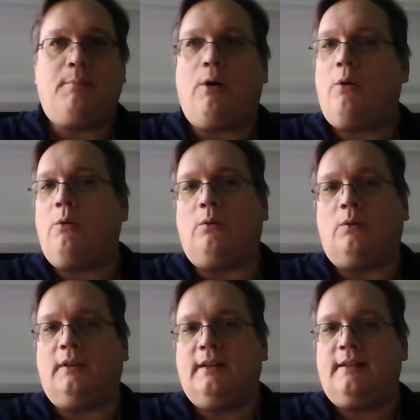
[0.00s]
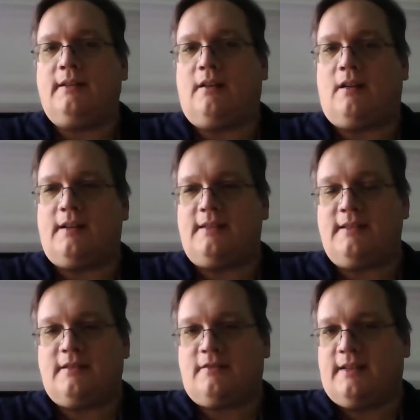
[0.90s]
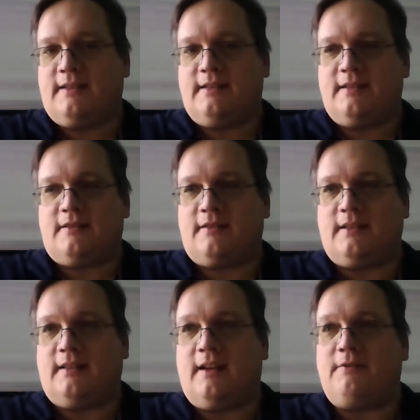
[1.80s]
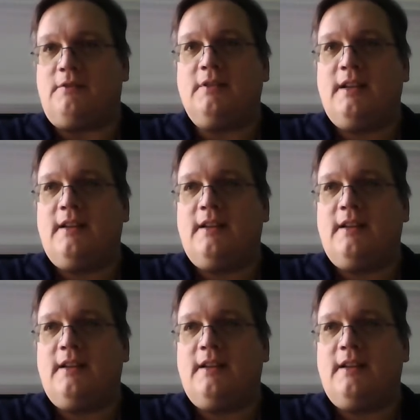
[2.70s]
polled on a district-to-district level.